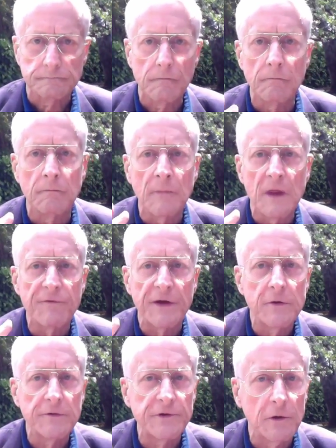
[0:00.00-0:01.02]
If I
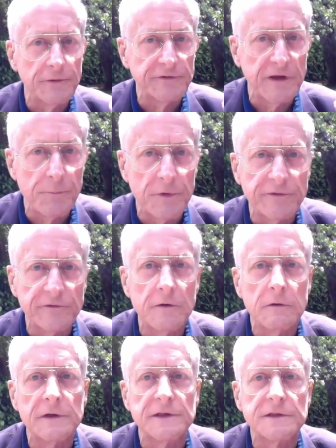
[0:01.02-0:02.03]
could have told the separate
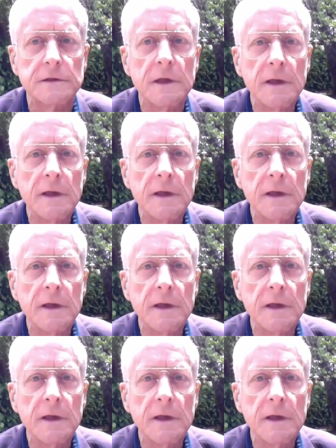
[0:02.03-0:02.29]
stories,